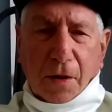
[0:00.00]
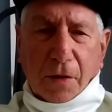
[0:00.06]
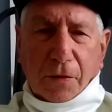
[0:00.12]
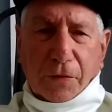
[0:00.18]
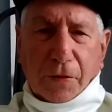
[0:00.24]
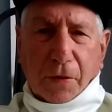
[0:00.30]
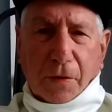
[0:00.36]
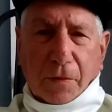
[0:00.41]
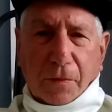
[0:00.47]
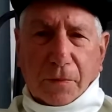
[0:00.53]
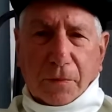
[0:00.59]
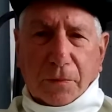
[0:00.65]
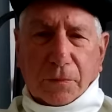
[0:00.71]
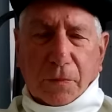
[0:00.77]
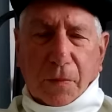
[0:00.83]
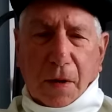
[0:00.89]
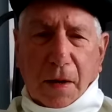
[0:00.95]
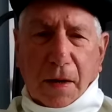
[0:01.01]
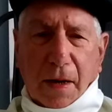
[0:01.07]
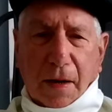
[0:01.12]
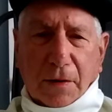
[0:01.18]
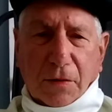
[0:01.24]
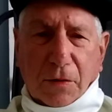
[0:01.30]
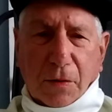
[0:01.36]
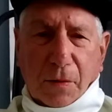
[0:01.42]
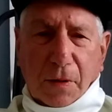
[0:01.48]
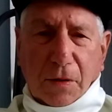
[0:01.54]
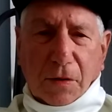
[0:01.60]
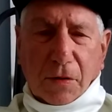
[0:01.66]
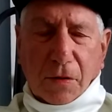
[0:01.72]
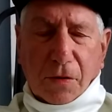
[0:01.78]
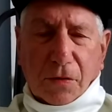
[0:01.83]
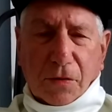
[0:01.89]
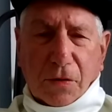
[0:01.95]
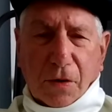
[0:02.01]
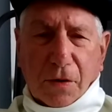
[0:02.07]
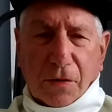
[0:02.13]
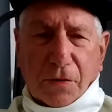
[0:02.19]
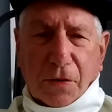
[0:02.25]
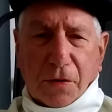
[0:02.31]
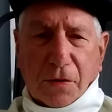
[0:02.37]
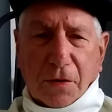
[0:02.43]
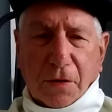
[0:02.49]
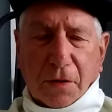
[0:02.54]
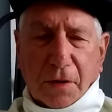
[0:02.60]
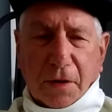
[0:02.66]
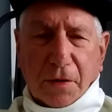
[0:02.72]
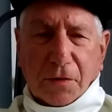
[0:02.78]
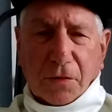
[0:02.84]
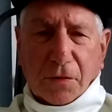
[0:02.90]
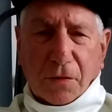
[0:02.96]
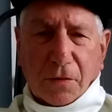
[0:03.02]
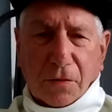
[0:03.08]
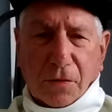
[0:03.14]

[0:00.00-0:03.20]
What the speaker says: So next to each of the stars on your list,